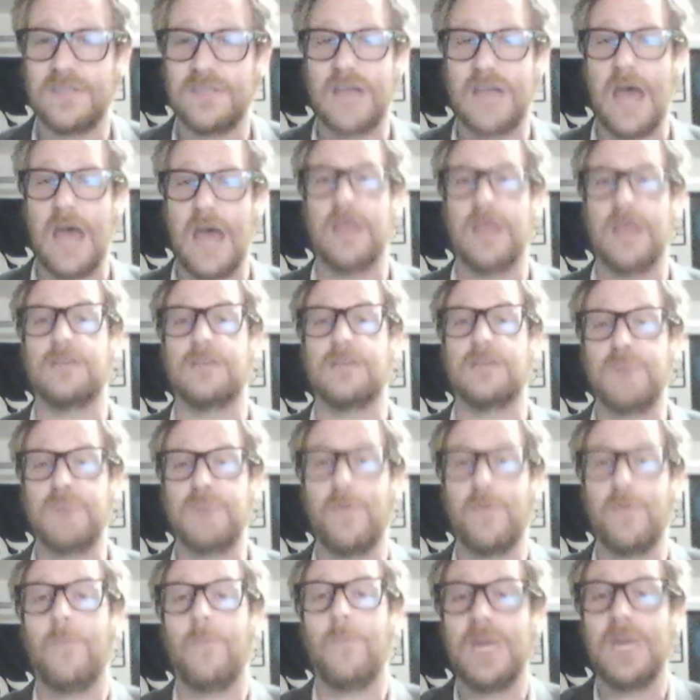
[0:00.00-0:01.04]
society, as
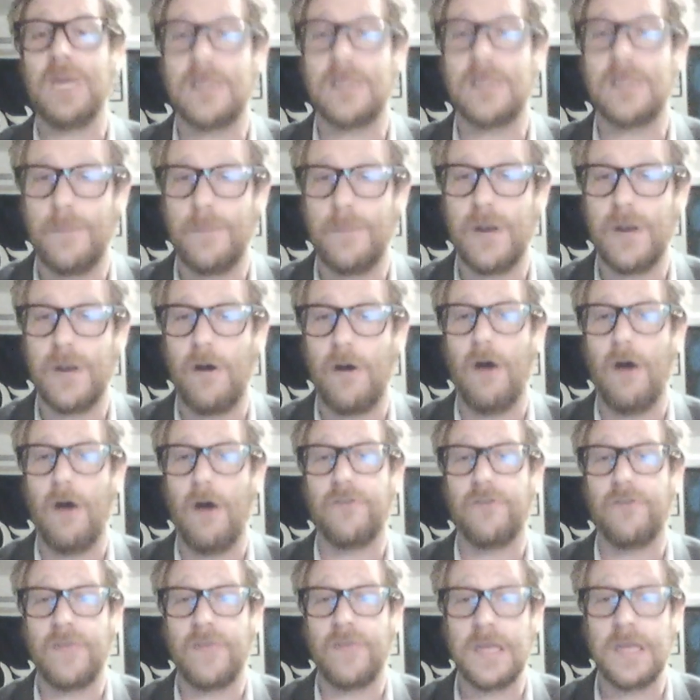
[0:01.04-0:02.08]
people meet in the beer
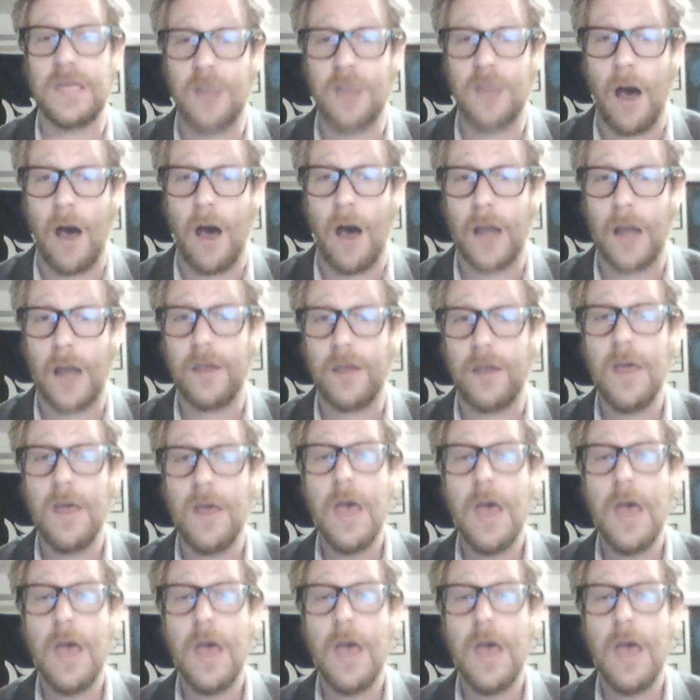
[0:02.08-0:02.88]
halls and they talk.